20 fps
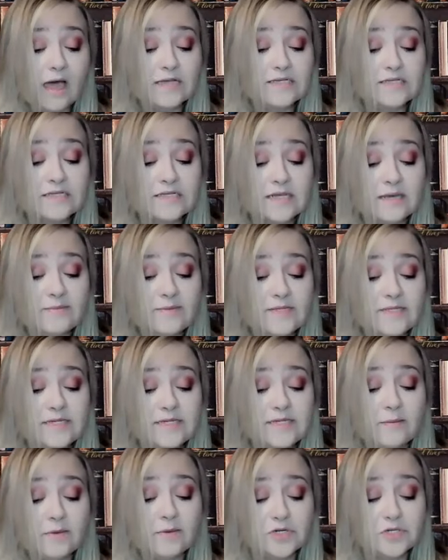As the
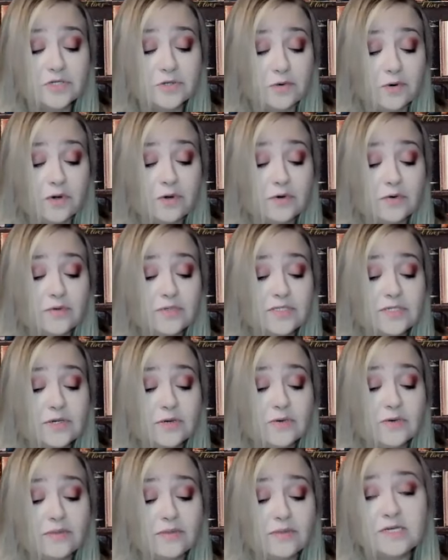demons' numbers grew,
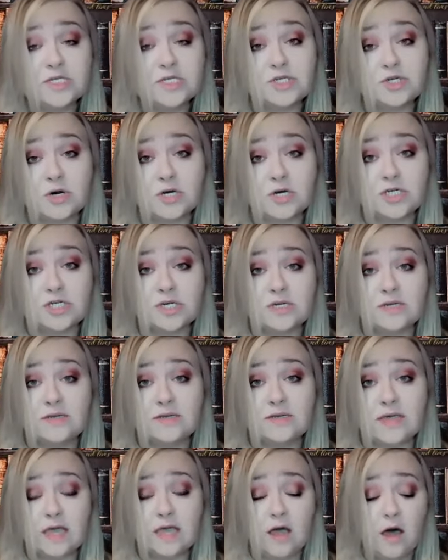so did the
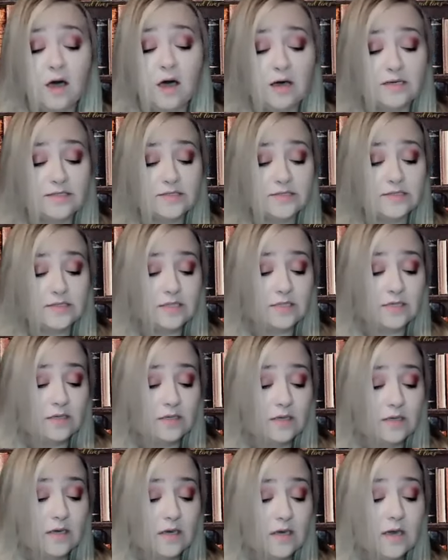destruction they caused.
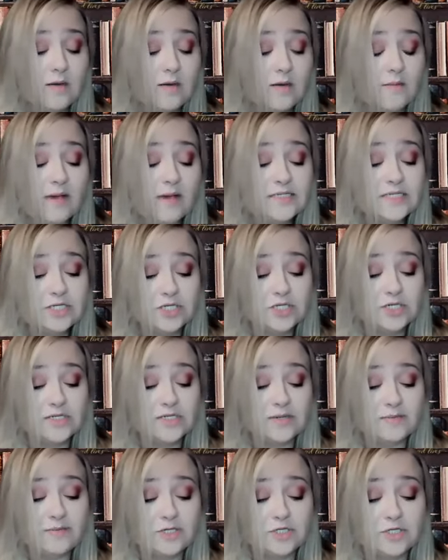
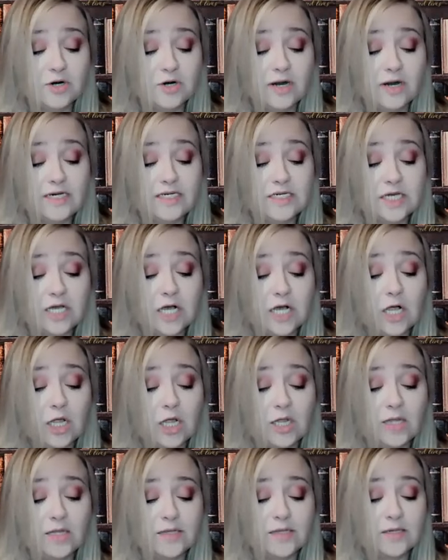Messengers have been trying to
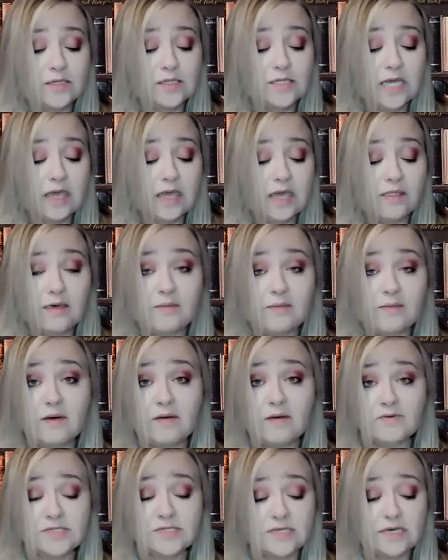cull and contain them
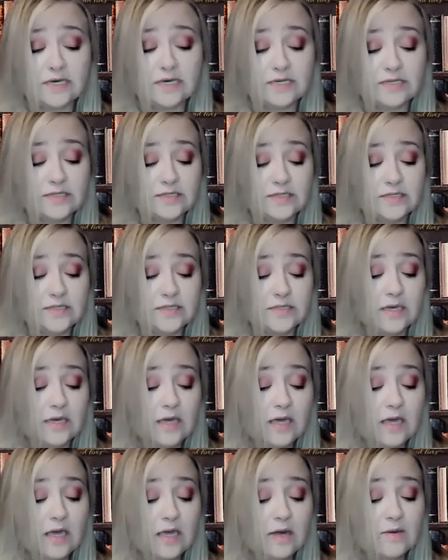ever since.
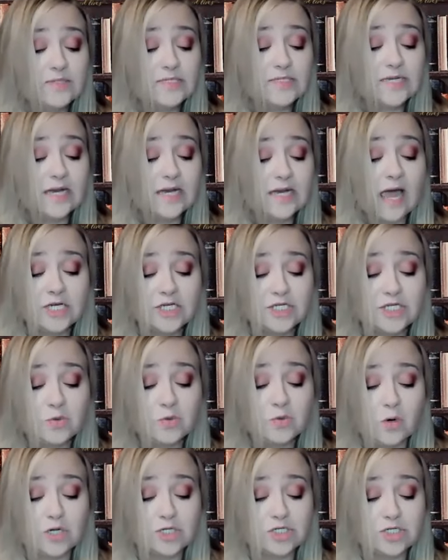It was an
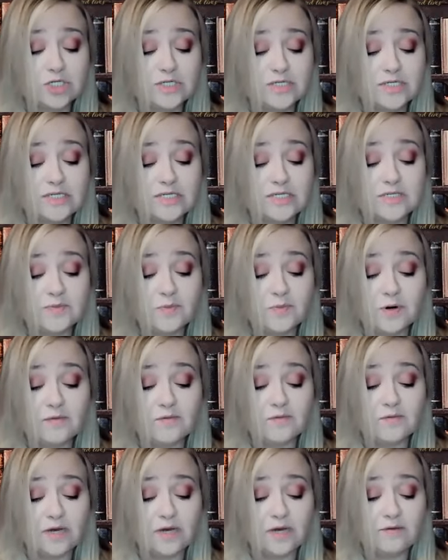action watchers
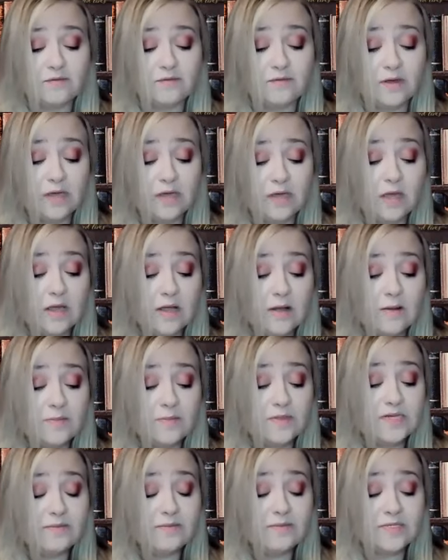disapproved of.
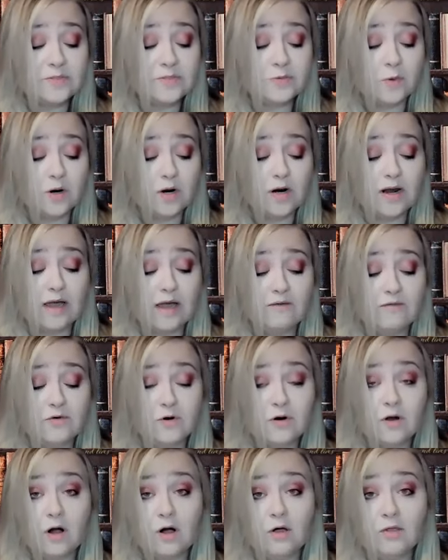The demons were,
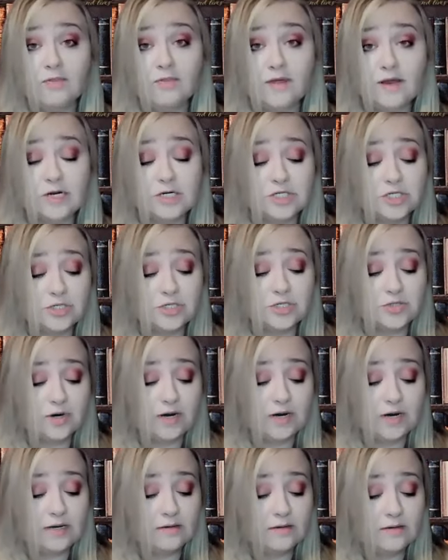after all, their
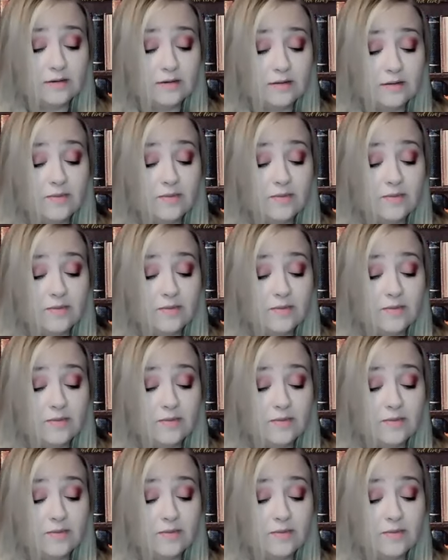children.